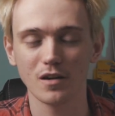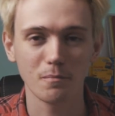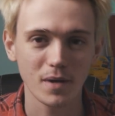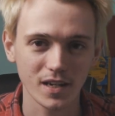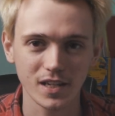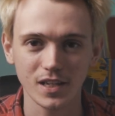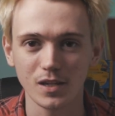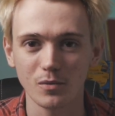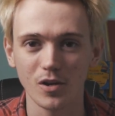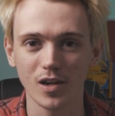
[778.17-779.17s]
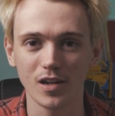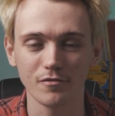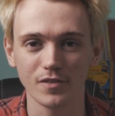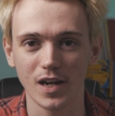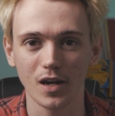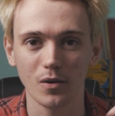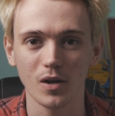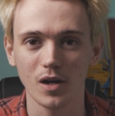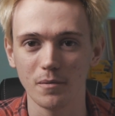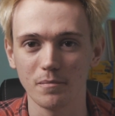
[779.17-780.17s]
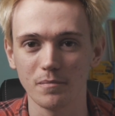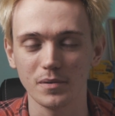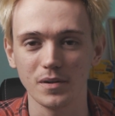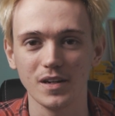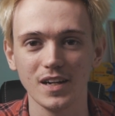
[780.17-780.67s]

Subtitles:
I'm back here where I live now, but